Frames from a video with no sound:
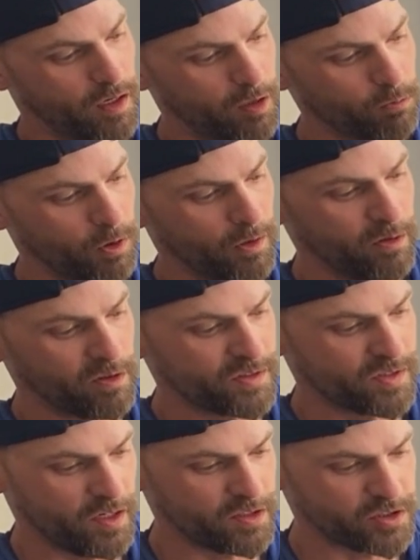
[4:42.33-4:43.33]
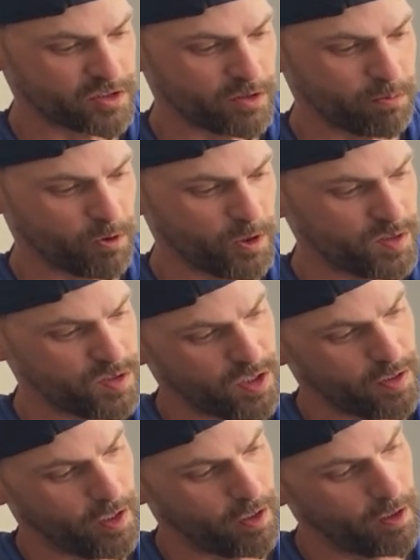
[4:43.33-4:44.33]
on what looks like just a pretty
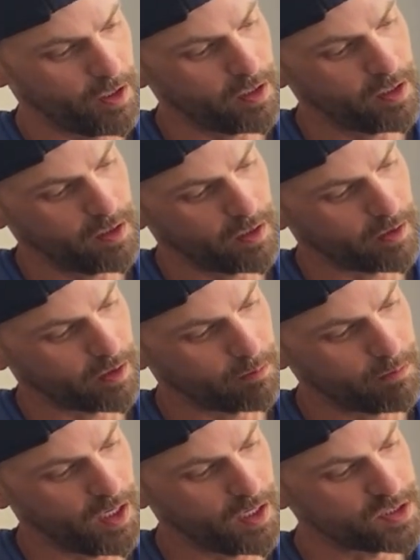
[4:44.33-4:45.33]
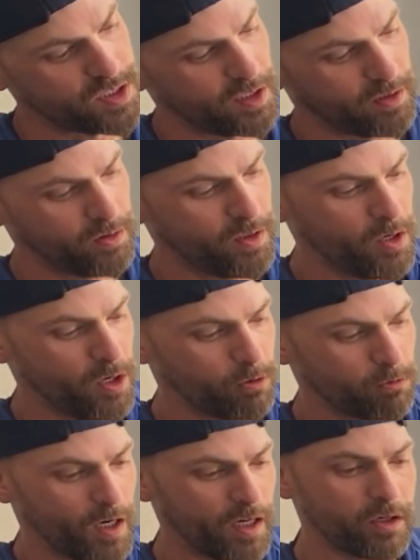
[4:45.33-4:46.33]
generic head shell.
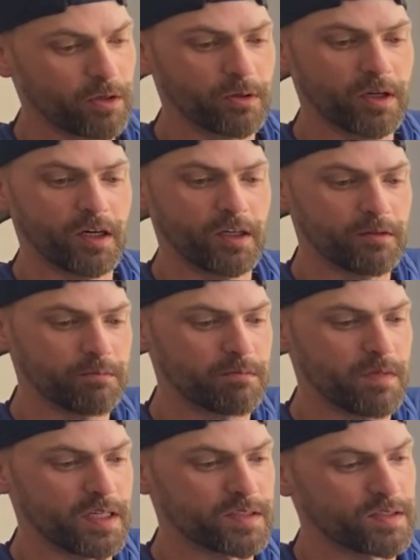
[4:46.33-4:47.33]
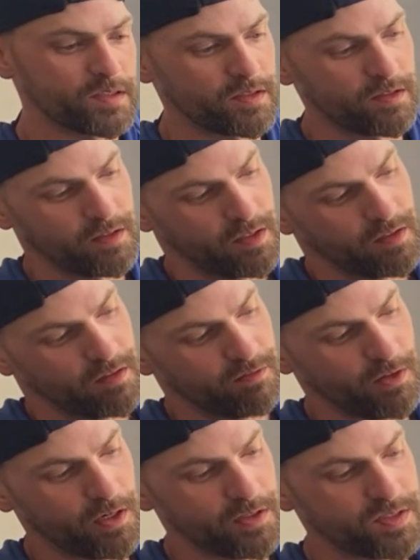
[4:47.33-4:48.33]
RecoCut makes
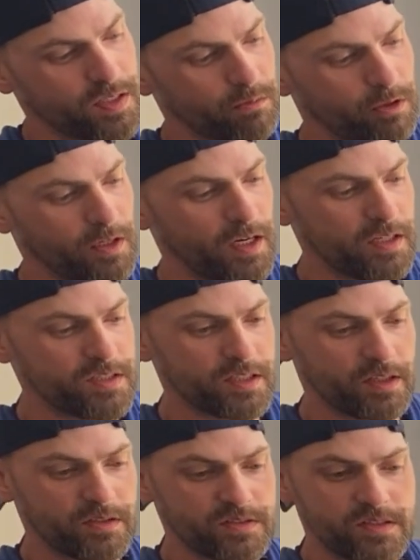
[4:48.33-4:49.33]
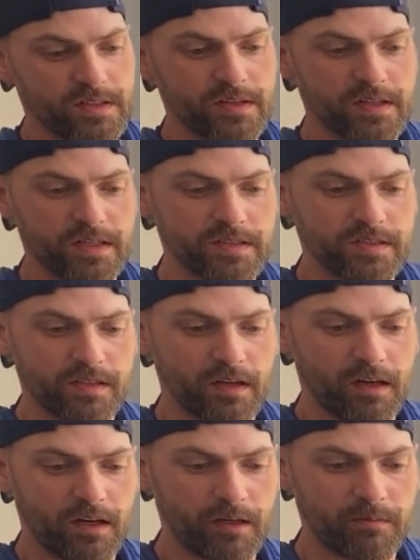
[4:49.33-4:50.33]
very similar head shells to this,
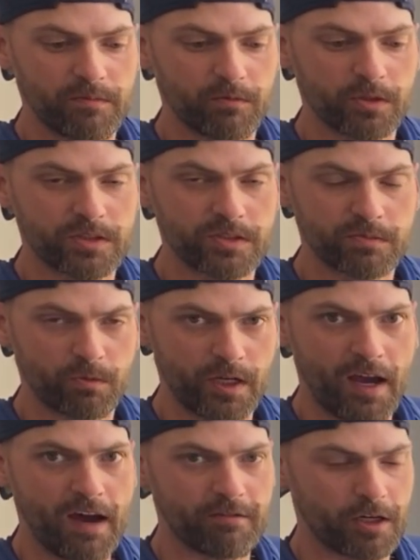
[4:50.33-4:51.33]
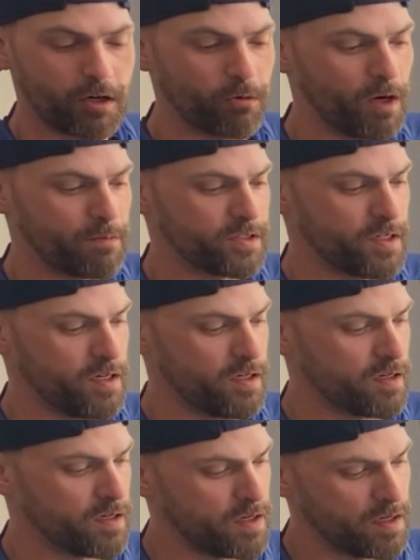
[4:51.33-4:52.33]
which we have on our website.
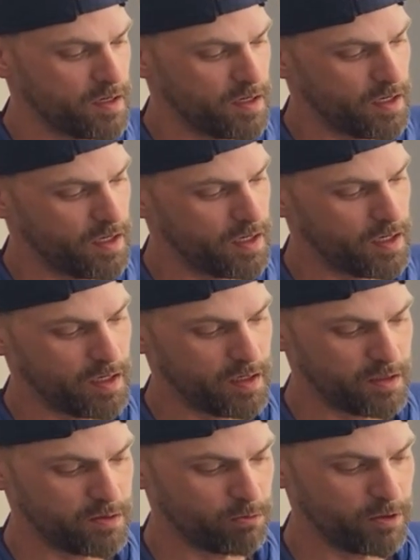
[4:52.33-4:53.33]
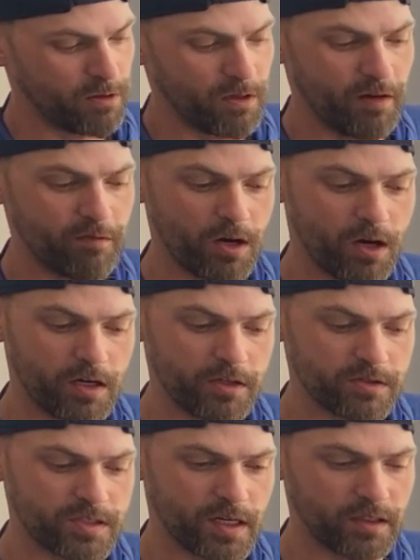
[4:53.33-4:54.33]
And we don't have the
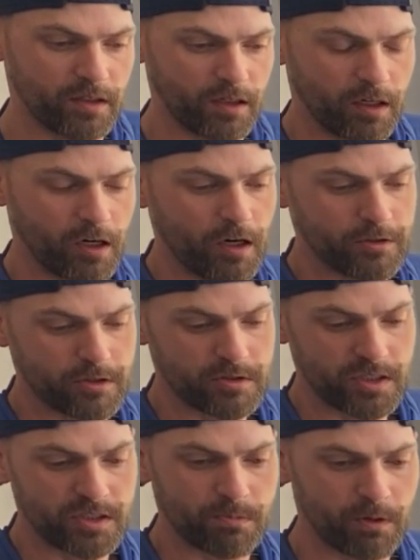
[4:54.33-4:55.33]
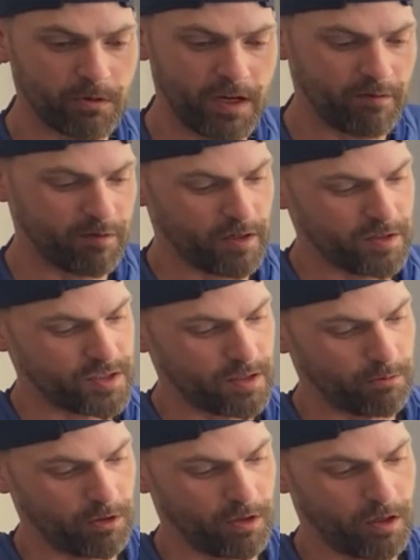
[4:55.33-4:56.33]
Audio-Technica cartridges, but we have very
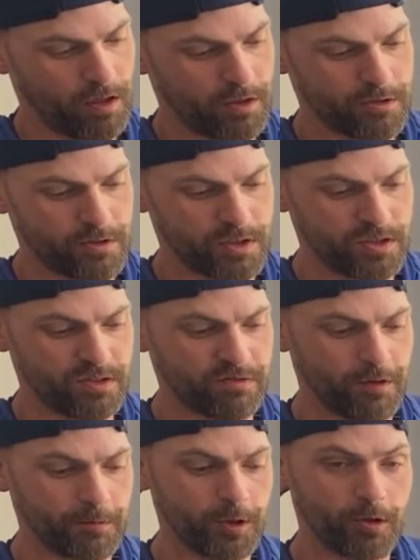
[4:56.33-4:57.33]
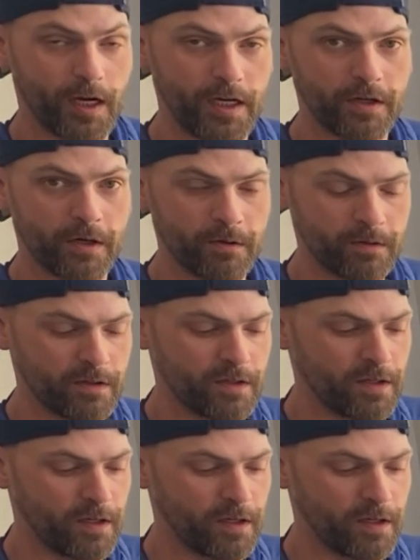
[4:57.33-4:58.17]
similar cartridges from Grado.